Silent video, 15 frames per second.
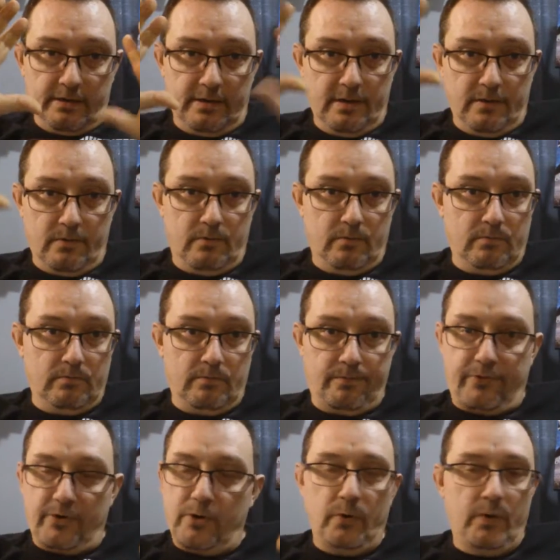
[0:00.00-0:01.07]
don't
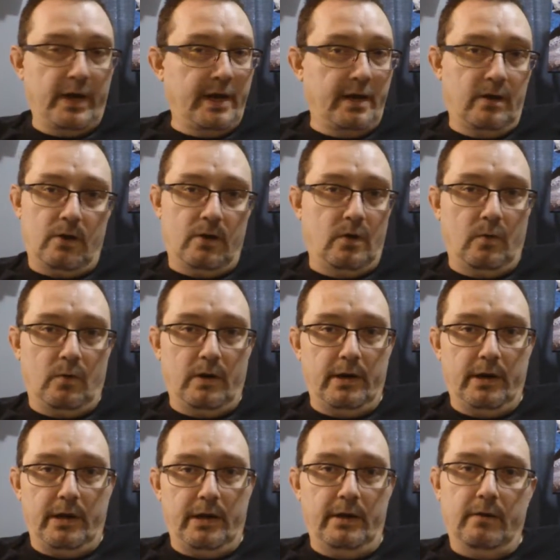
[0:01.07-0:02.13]
throw that all
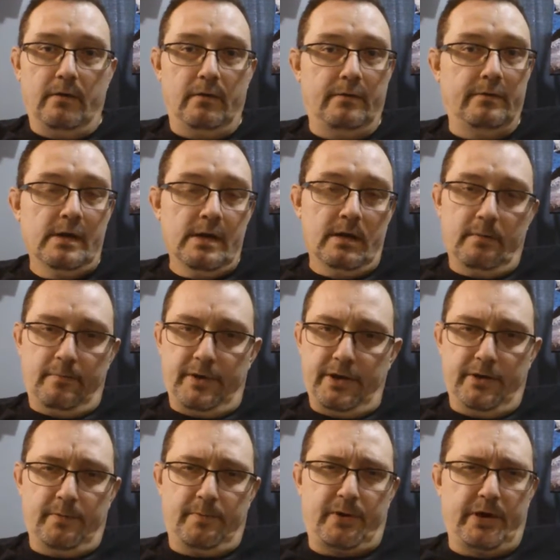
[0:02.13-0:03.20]
away on
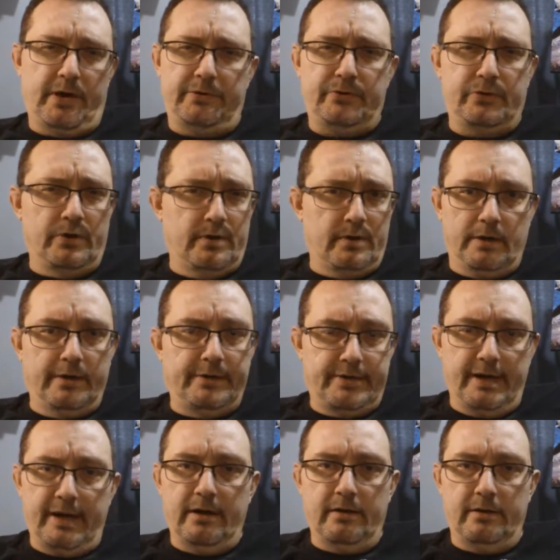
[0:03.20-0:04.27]
peer pressure or a
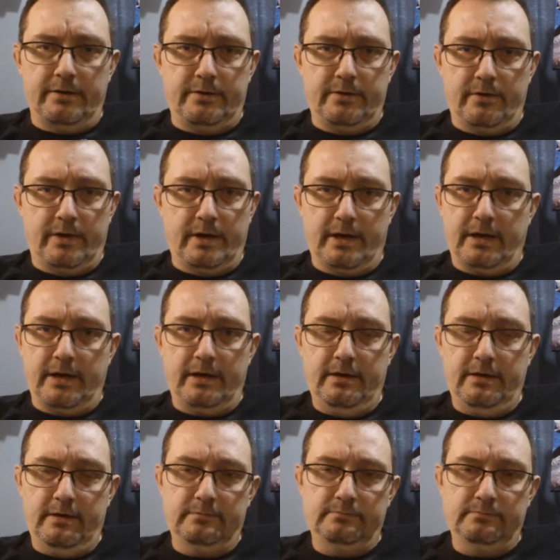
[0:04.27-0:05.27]
challenge, okay?